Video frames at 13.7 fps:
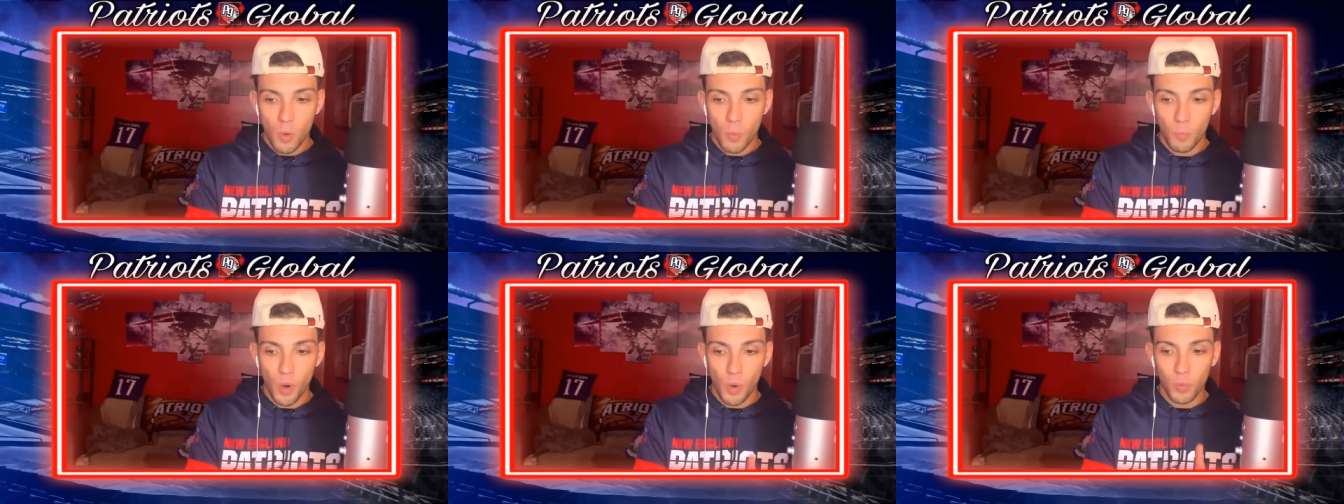
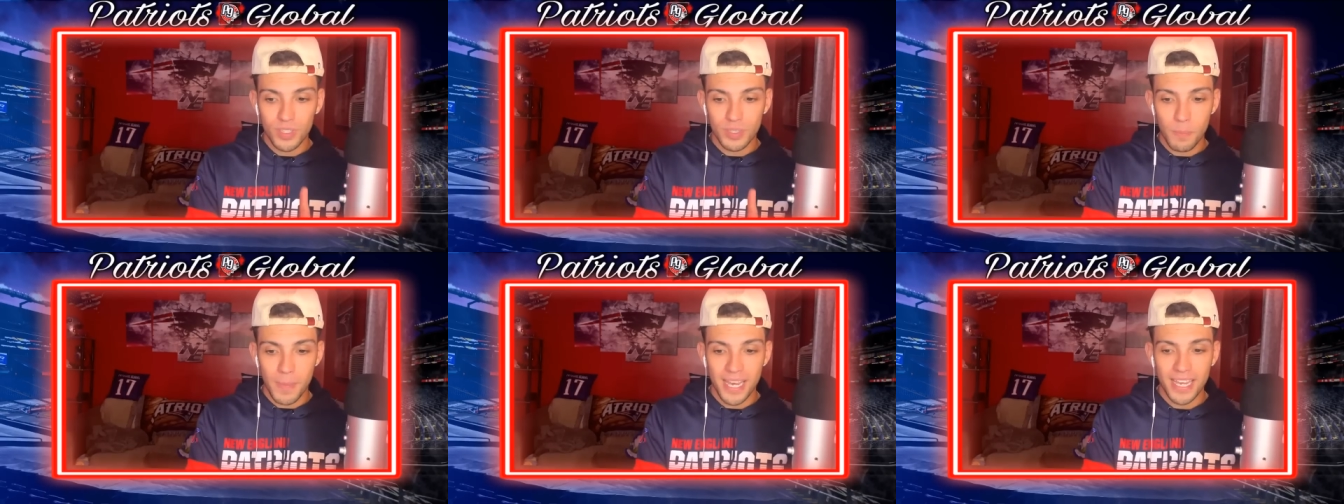but was
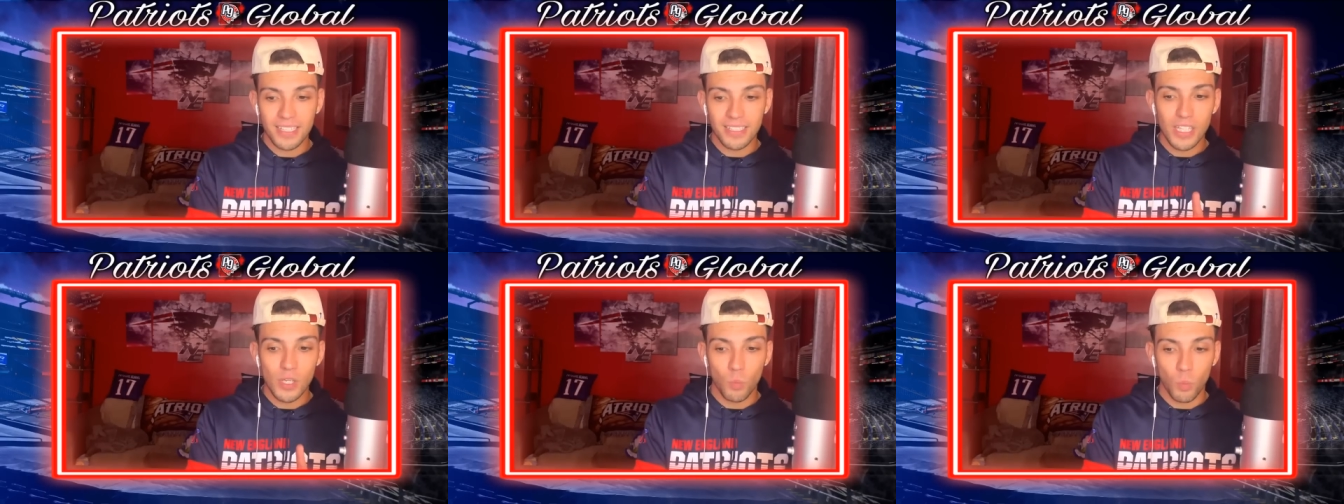
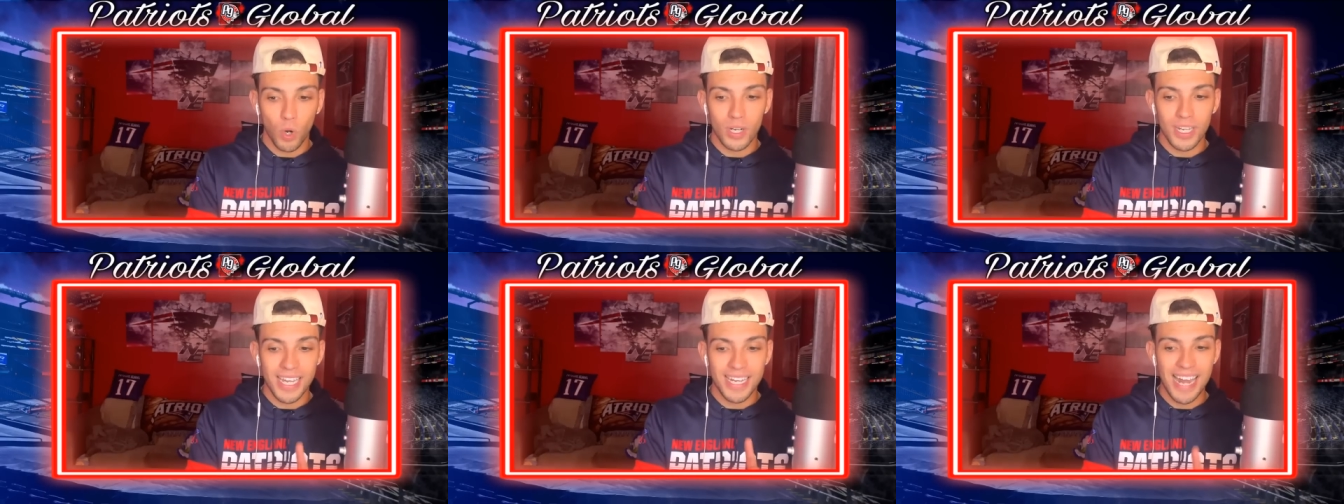mainly
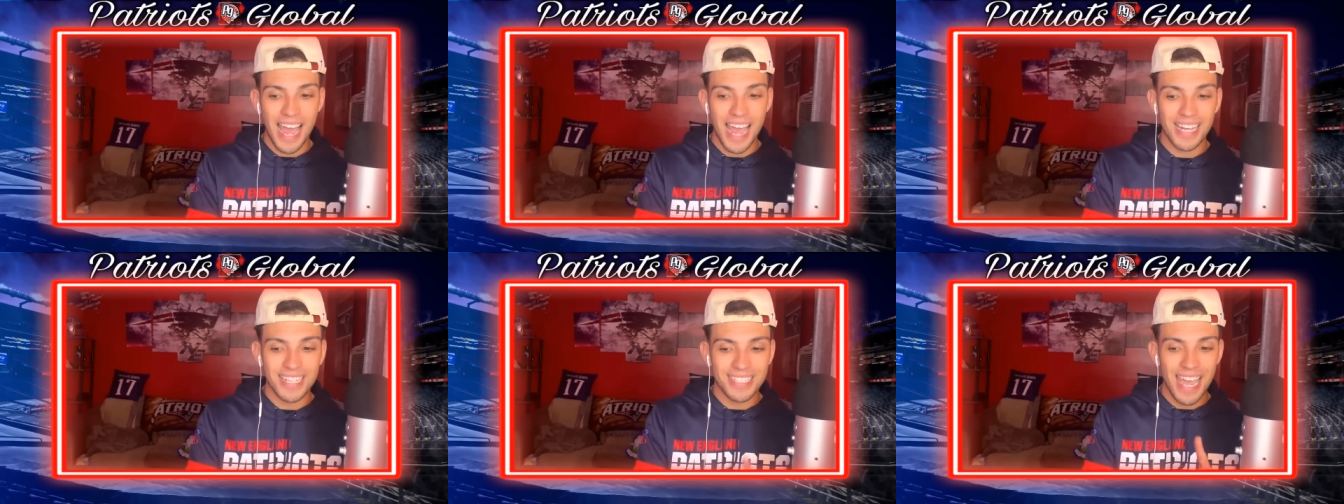working
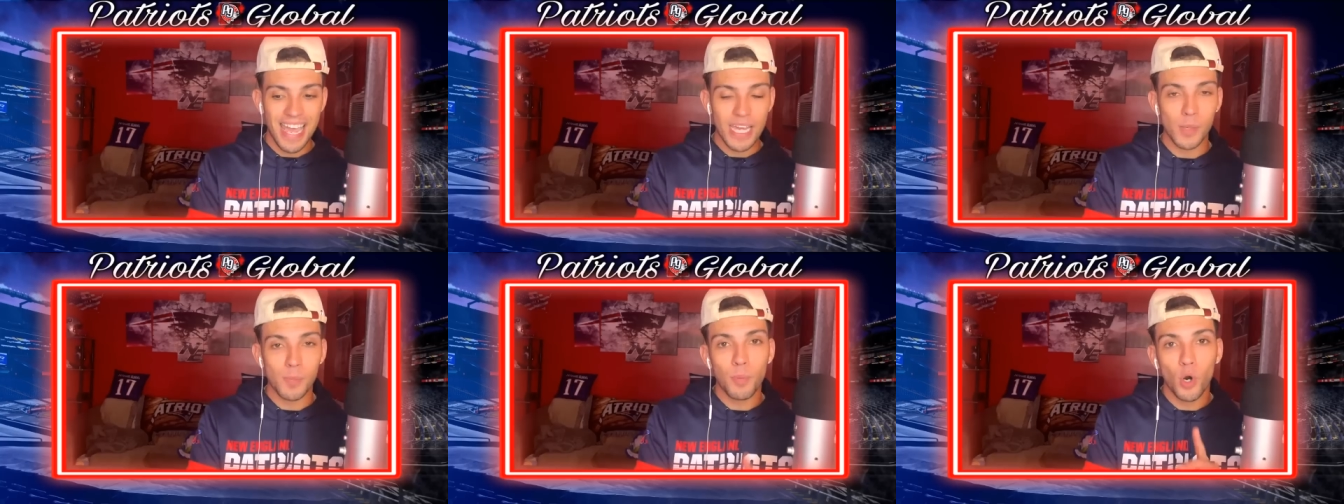as
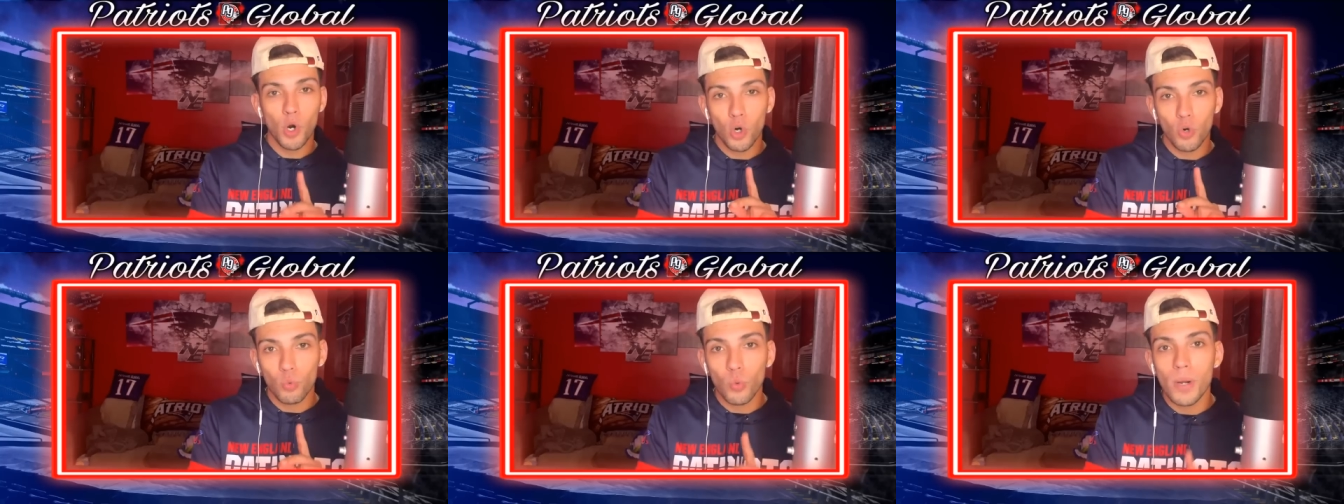a
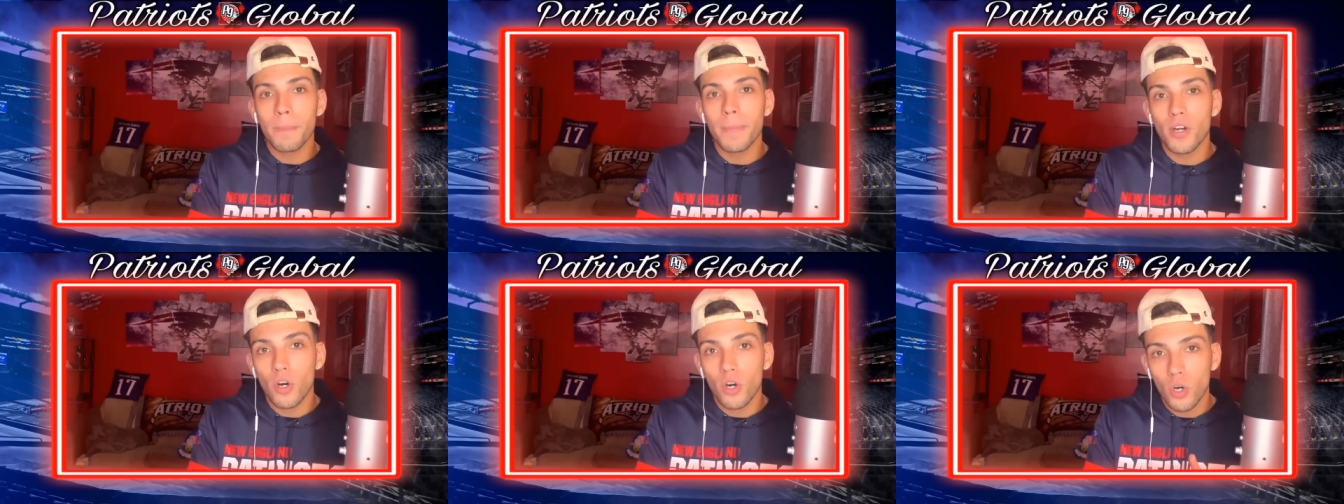
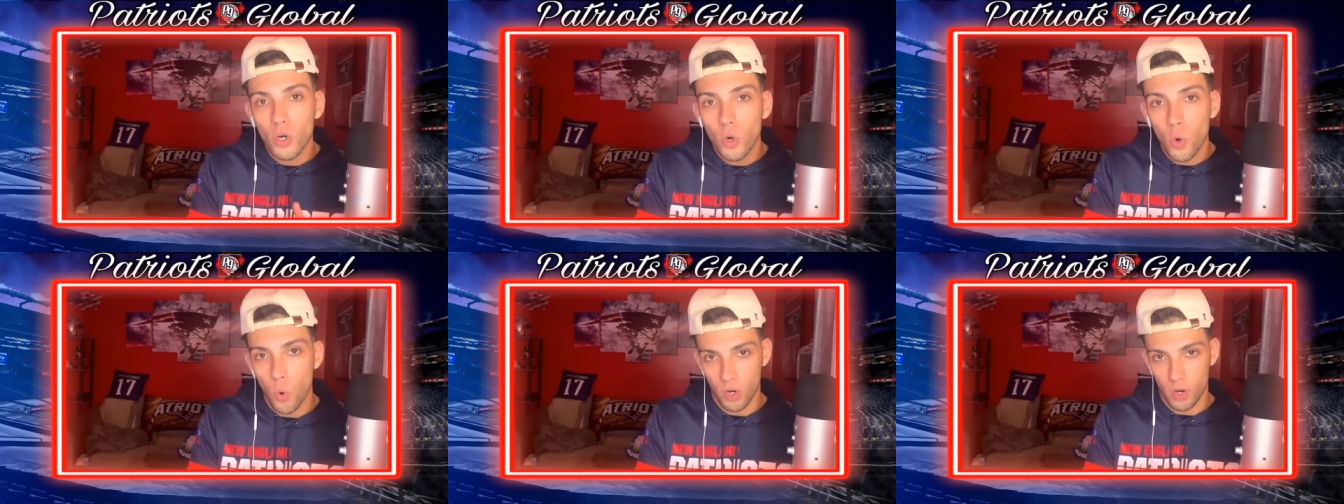perimeter
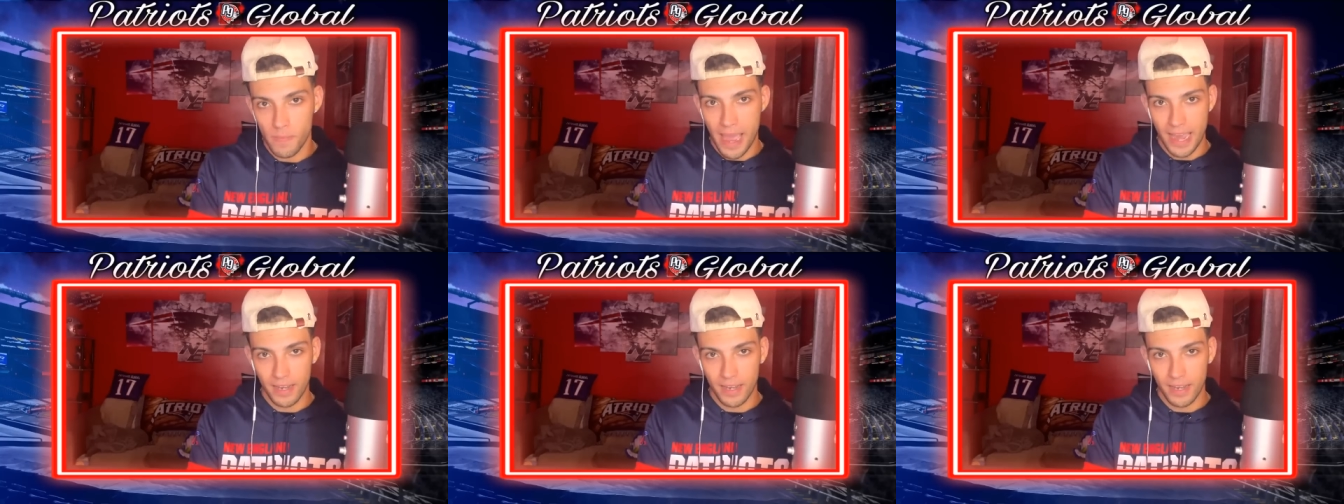cornerback.